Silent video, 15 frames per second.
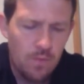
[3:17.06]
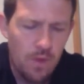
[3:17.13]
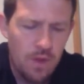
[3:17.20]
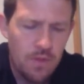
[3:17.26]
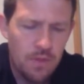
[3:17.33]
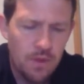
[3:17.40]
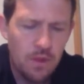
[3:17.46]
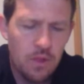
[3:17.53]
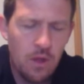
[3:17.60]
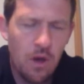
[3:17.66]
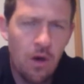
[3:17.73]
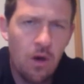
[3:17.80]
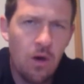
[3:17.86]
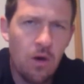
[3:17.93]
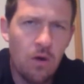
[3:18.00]
the
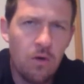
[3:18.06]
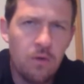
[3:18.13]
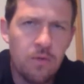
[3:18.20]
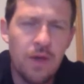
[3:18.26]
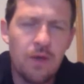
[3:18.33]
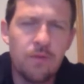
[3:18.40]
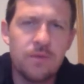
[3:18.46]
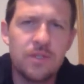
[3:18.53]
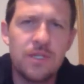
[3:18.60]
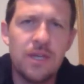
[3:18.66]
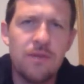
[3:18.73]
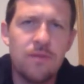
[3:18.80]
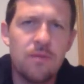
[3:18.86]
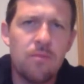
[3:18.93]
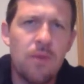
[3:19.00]
law that was
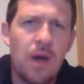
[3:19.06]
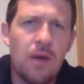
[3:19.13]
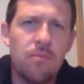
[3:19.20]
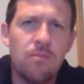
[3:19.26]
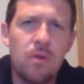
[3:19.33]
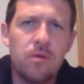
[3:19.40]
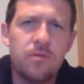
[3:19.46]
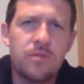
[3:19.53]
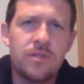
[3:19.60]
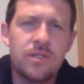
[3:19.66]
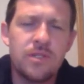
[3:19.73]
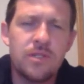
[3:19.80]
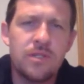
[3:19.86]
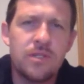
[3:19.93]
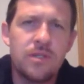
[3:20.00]
given by
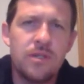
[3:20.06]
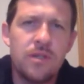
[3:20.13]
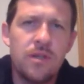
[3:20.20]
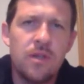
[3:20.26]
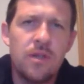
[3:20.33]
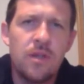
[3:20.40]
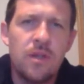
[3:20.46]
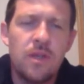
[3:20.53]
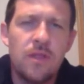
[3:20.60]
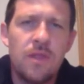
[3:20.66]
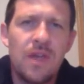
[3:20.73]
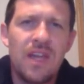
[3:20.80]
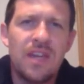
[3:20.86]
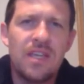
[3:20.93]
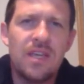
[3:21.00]
Moses
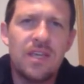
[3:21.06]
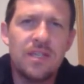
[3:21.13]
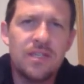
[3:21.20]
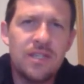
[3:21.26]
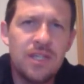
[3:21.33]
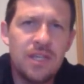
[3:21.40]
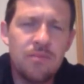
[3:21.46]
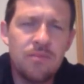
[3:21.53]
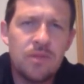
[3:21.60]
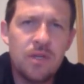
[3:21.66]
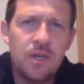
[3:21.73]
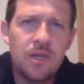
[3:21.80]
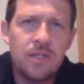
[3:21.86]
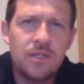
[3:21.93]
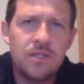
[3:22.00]
that condemned
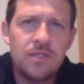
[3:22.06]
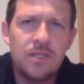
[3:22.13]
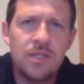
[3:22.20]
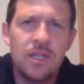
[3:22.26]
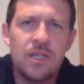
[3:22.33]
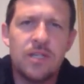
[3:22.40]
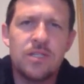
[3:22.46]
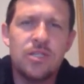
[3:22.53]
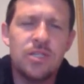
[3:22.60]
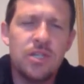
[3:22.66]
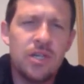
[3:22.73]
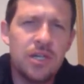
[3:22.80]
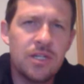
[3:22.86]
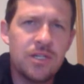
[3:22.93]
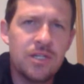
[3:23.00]
us and
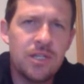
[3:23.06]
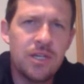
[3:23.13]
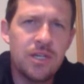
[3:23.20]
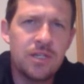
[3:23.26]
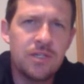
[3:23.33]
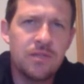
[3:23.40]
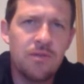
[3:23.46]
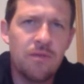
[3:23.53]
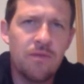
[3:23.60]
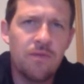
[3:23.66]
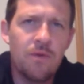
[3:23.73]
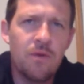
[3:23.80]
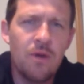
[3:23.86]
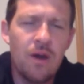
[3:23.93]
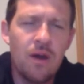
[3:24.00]
judged us
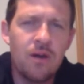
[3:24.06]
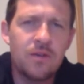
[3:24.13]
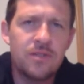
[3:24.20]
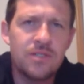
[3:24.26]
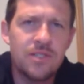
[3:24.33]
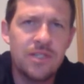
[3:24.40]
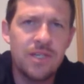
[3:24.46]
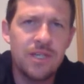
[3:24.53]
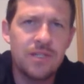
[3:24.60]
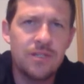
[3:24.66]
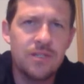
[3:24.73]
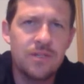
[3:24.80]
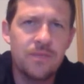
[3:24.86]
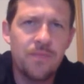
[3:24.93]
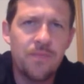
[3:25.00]
for our
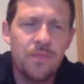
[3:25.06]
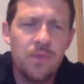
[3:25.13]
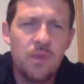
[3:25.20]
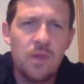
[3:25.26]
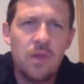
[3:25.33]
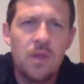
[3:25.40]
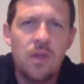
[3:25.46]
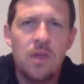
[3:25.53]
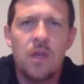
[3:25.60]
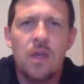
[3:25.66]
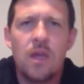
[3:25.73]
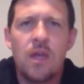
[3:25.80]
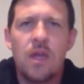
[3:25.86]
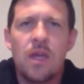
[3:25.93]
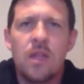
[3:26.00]
sins
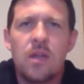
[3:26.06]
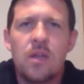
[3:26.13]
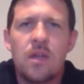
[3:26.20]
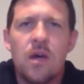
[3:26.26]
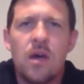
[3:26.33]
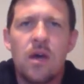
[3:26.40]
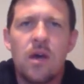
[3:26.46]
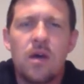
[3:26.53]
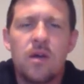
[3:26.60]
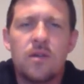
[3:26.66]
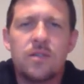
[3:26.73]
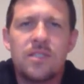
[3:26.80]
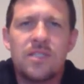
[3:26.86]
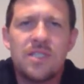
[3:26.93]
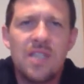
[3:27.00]
and uh,
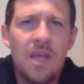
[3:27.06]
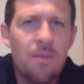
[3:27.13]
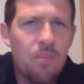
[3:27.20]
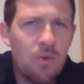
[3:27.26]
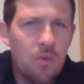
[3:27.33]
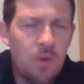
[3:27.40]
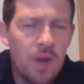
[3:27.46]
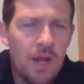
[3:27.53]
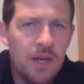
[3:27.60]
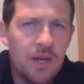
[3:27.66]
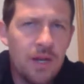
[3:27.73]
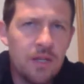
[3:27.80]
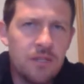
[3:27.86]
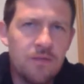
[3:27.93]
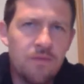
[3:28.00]
separated
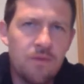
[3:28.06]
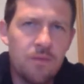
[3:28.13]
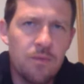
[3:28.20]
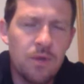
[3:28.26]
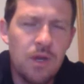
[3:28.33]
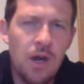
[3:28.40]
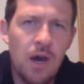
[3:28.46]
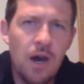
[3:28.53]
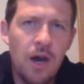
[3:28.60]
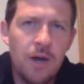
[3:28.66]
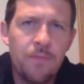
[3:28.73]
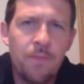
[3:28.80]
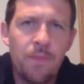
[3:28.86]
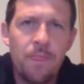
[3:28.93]
us from God